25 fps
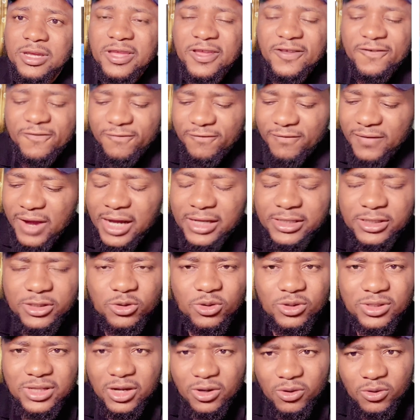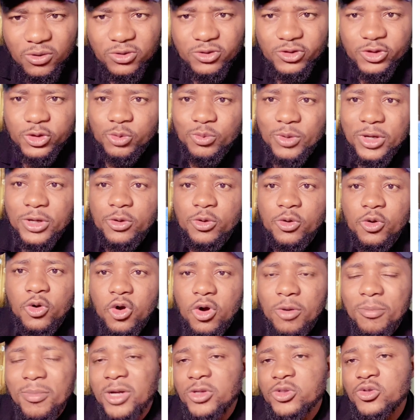In fact, in other countries, when you
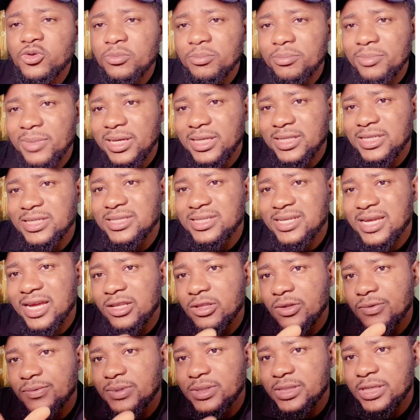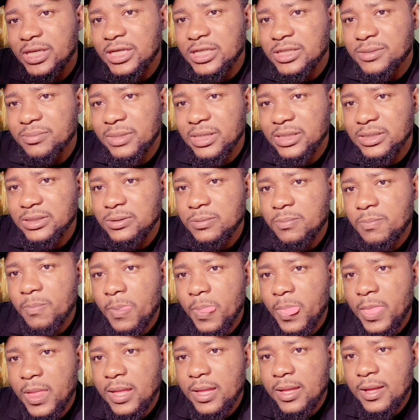come out to make this kind of statement,
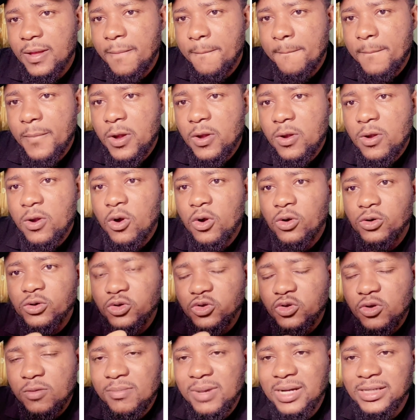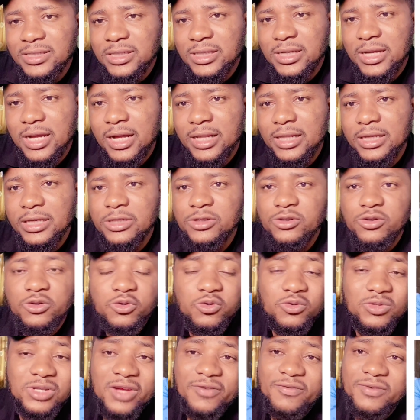automatically you
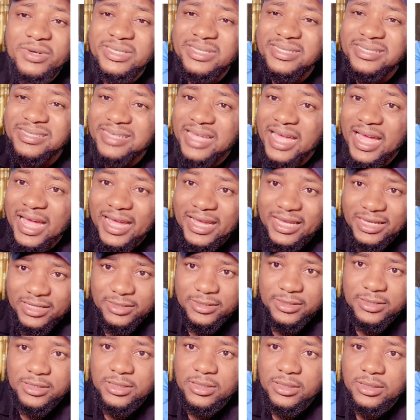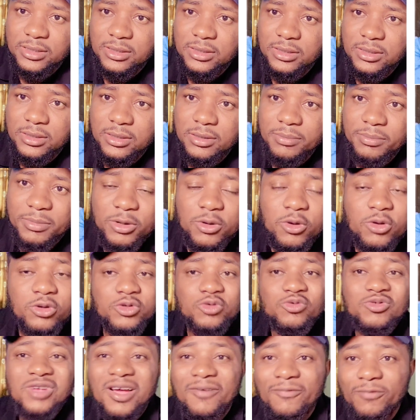should have resigned
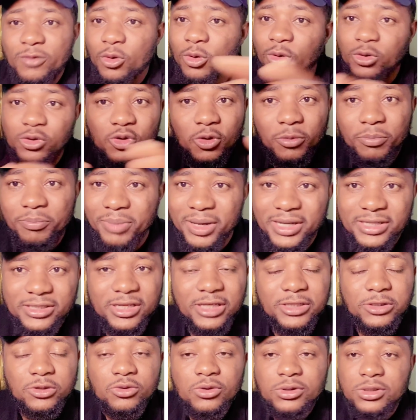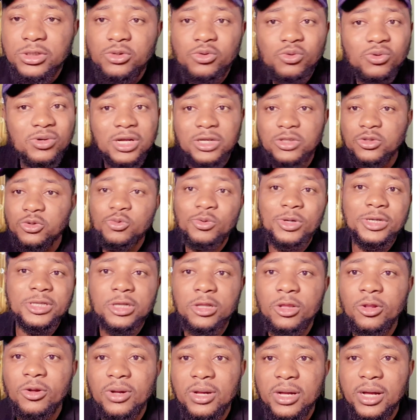because you have done your best. There's nothing you can do any
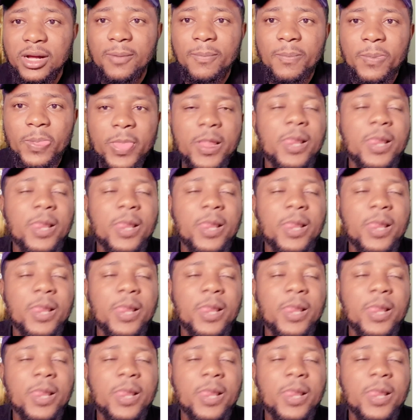longer.